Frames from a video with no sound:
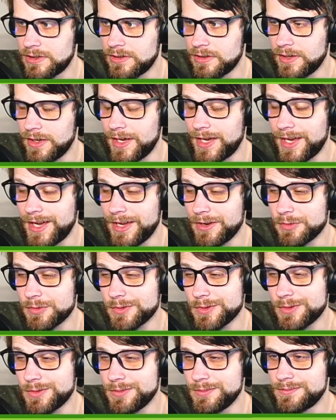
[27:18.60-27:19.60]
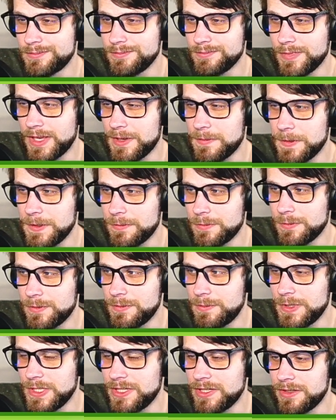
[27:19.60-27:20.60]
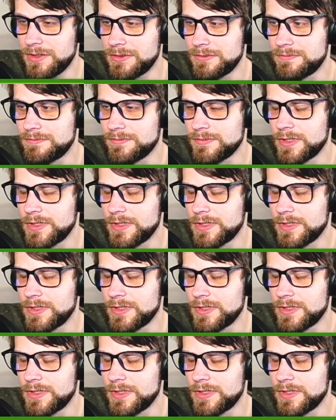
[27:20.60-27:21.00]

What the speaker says: A high roll maybe would be good.